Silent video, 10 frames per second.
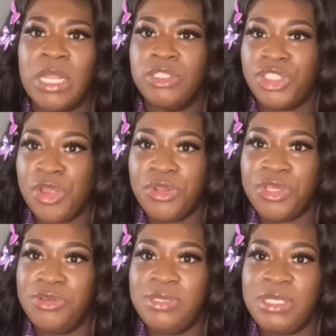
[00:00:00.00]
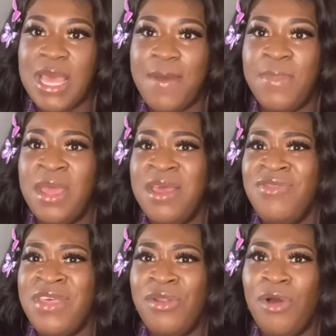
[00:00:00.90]
don't use them,
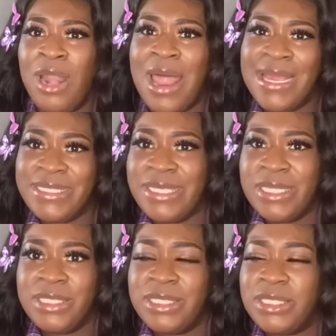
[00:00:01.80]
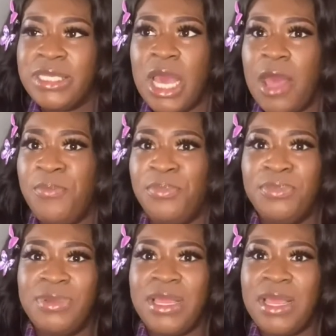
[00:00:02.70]
they're not licensed in
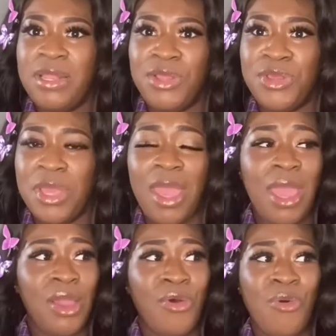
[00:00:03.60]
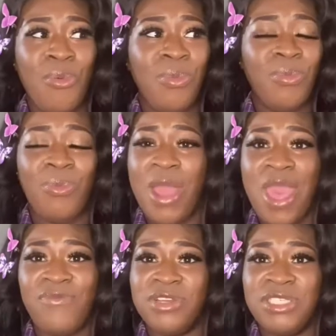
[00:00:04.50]
the UK, or
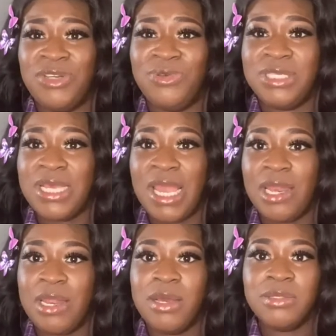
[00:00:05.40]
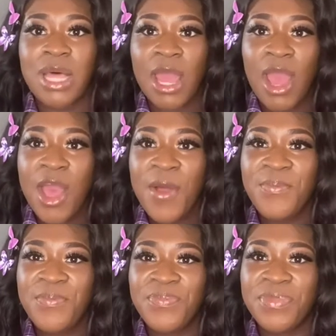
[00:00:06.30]
whatever she was saying. And I was like,
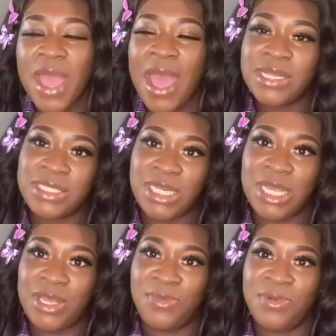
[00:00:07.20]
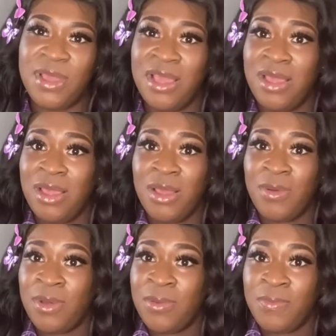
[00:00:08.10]
actually,
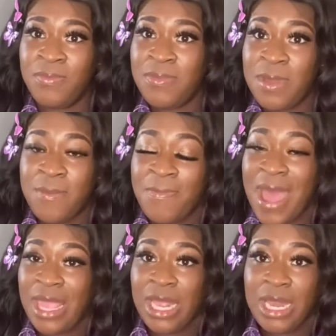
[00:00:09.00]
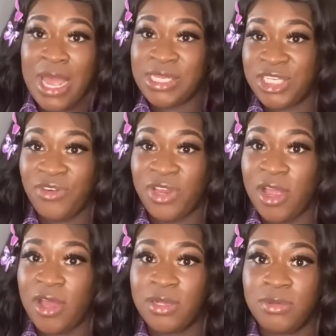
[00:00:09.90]
back in
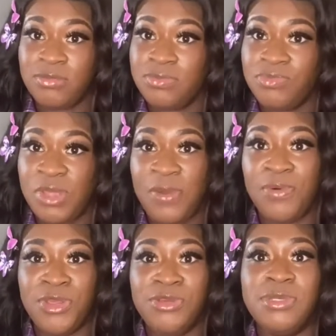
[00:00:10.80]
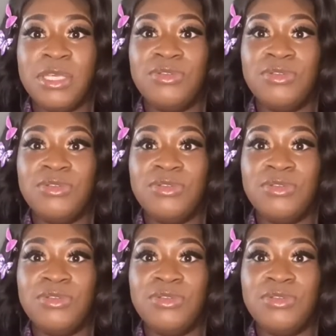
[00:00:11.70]
Nigeria, people use this